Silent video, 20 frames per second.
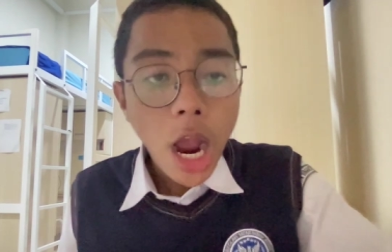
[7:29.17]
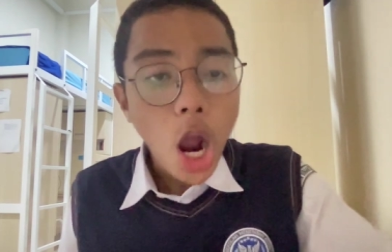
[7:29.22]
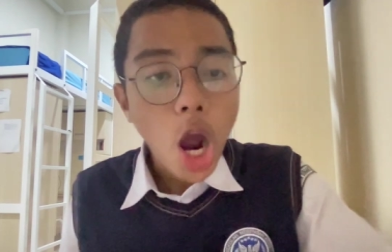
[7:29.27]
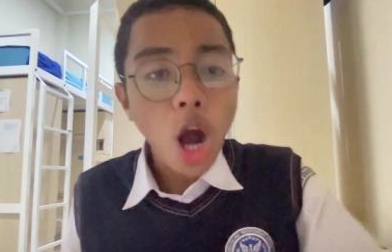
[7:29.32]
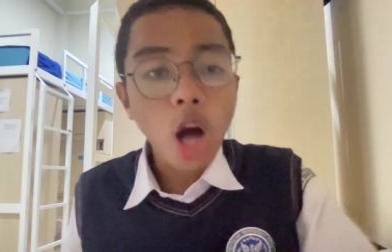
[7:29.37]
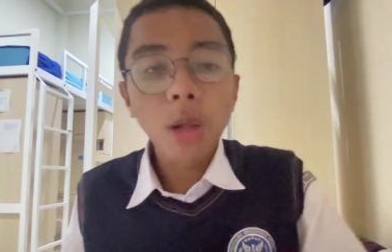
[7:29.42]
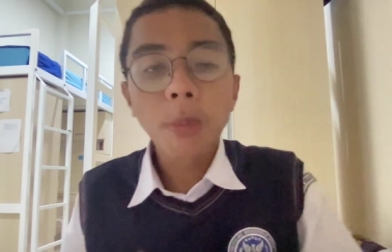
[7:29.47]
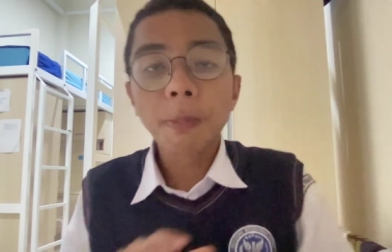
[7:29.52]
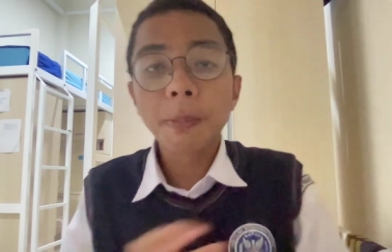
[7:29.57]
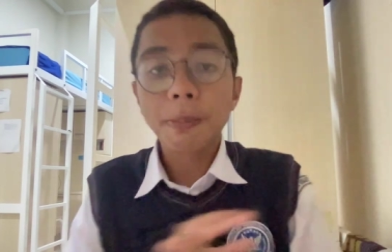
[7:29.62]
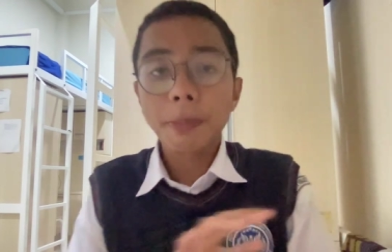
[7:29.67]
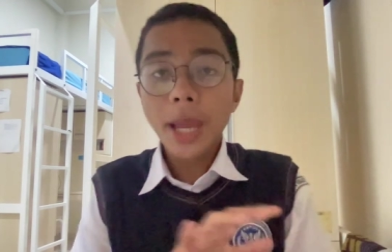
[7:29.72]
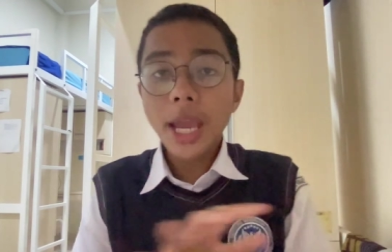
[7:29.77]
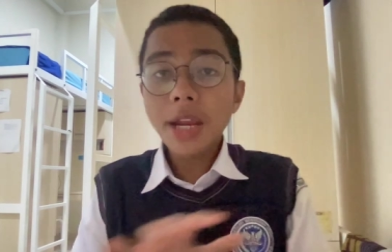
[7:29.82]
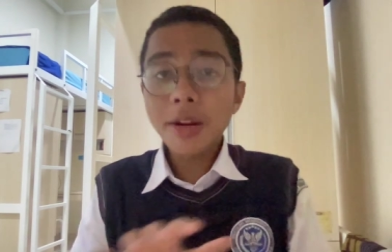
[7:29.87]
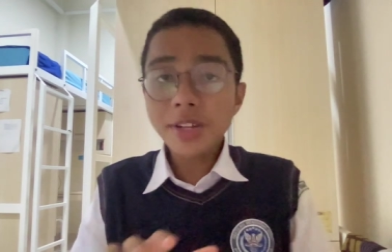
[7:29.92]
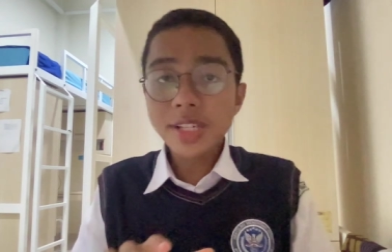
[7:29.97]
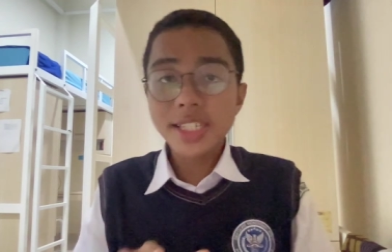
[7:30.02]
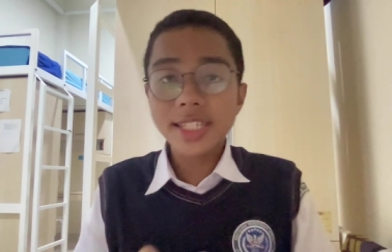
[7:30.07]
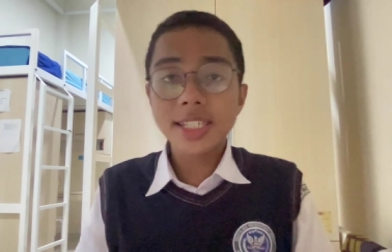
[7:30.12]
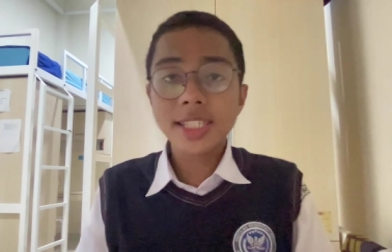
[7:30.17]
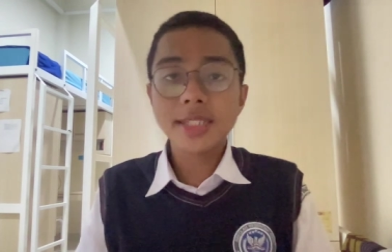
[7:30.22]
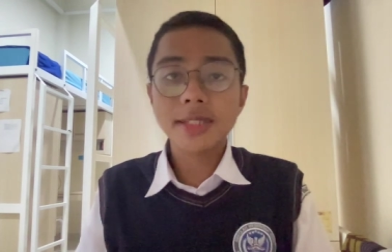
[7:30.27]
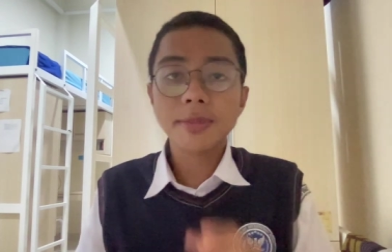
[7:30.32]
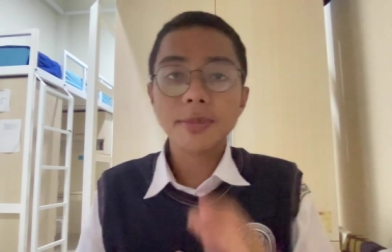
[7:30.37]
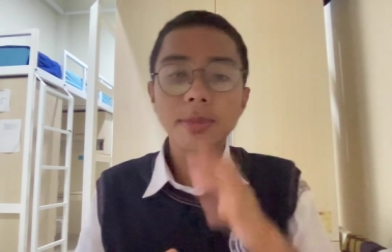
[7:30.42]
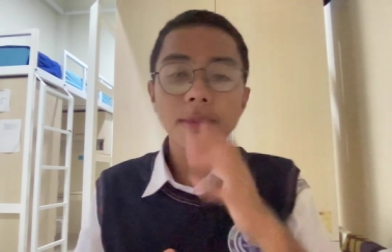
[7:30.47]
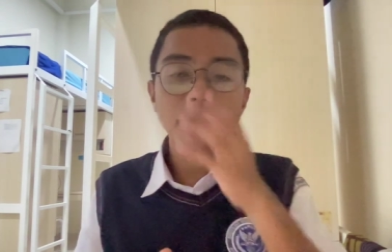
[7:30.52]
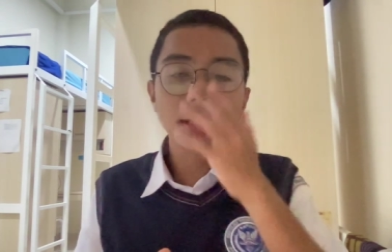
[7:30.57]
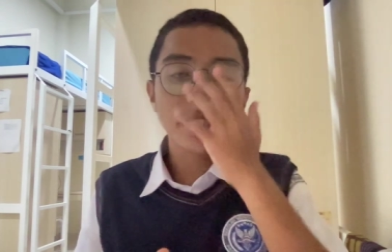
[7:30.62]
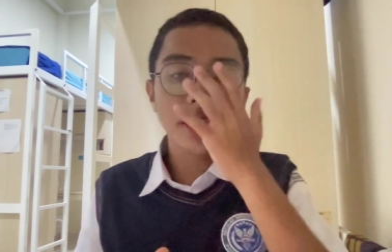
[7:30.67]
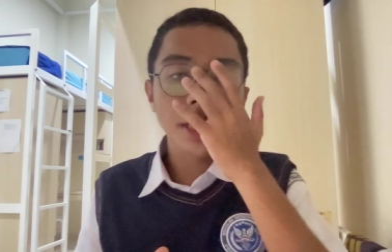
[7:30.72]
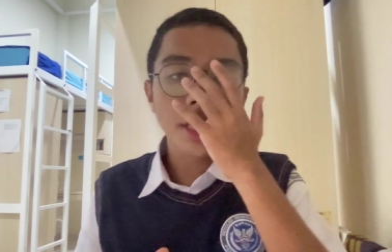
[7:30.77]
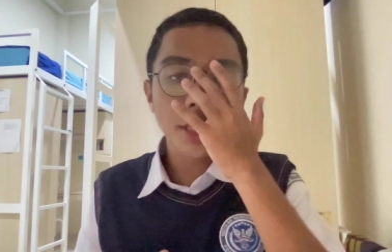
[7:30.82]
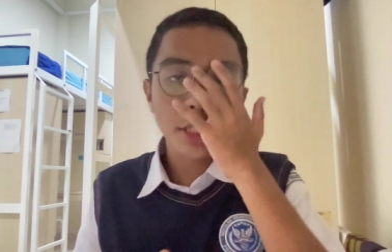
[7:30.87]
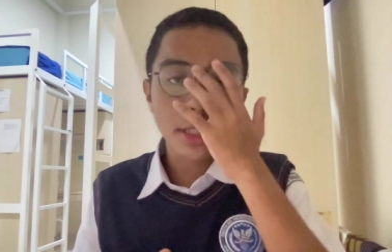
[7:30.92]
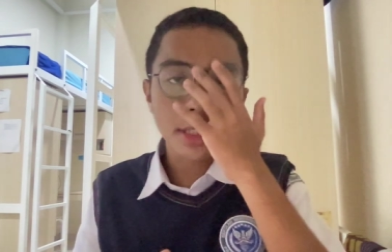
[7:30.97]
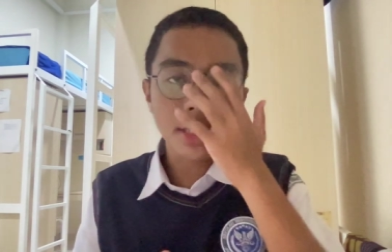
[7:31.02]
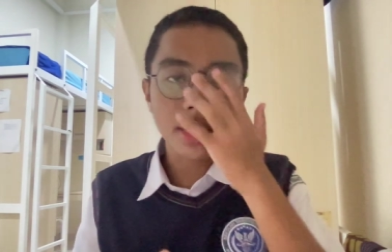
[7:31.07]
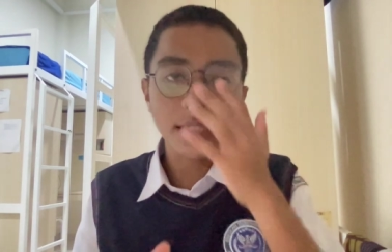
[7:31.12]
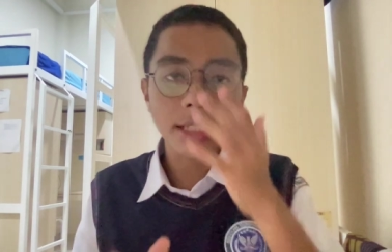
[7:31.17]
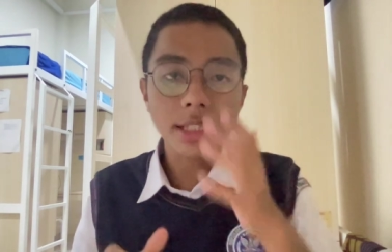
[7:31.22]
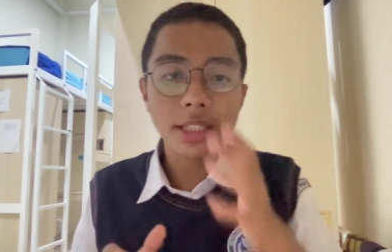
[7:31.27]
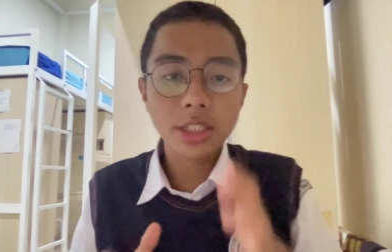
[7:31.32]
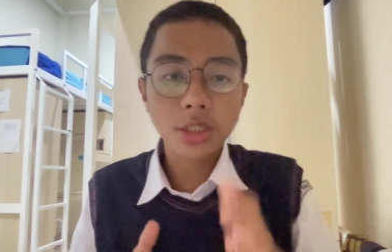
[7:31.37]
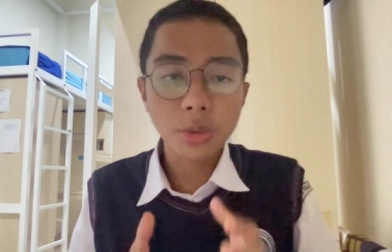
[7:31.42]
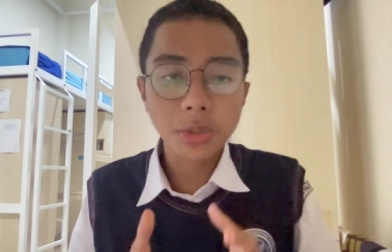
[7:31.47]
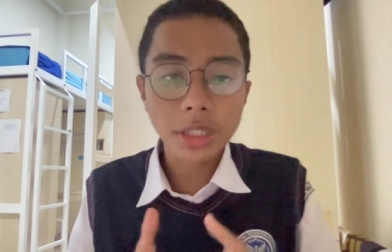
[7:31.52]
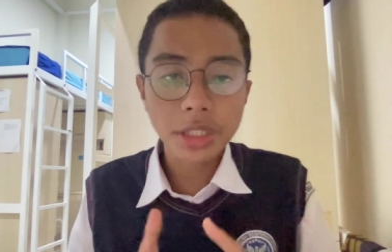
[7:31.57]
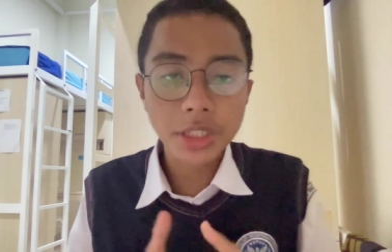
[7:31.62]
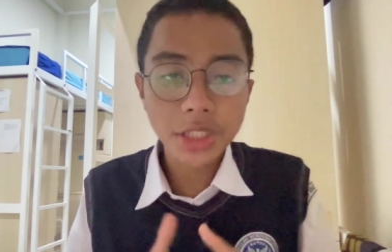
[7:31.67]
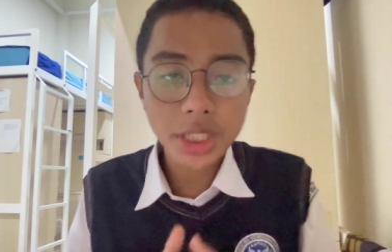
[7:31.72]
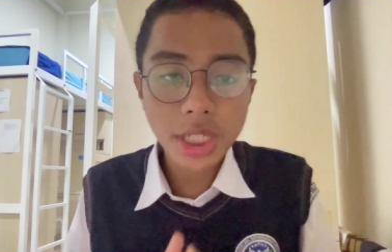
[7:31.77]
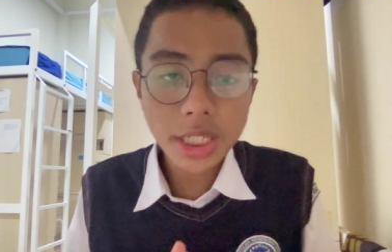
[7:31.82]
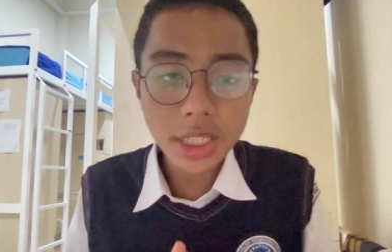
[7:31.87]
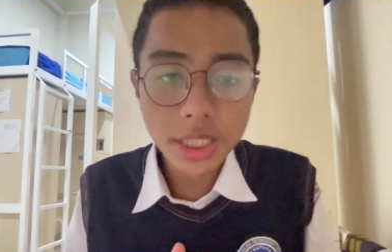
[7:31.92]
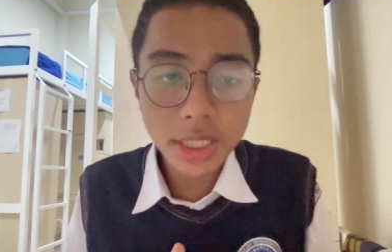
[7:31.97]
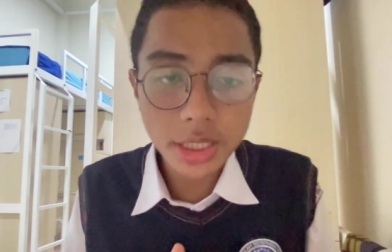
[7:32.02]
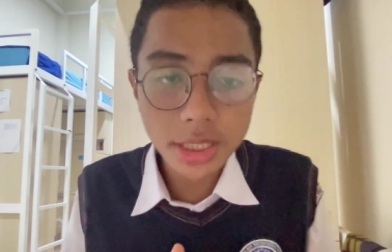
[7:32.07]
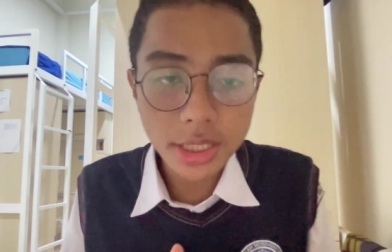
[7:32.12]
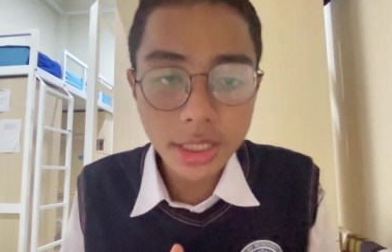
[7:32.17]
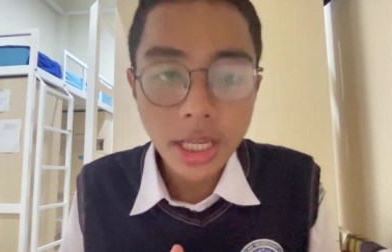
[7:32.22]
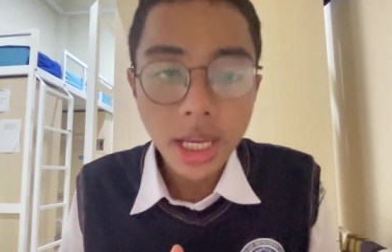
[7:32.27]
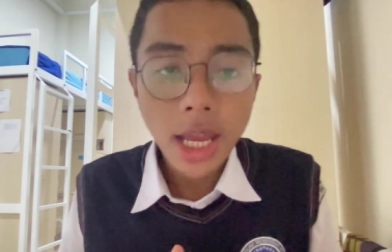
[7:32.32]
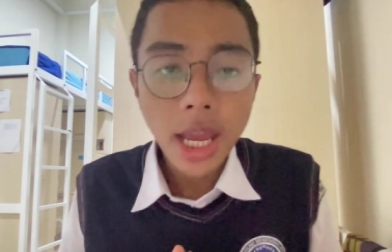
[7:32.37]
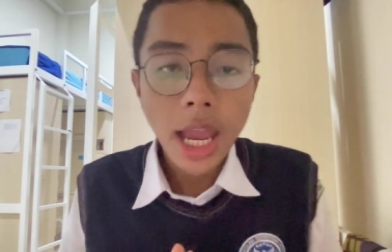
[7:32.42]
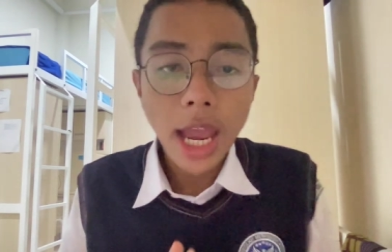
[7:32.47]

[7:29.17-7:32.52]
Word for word: All major decision, decisions in these organizations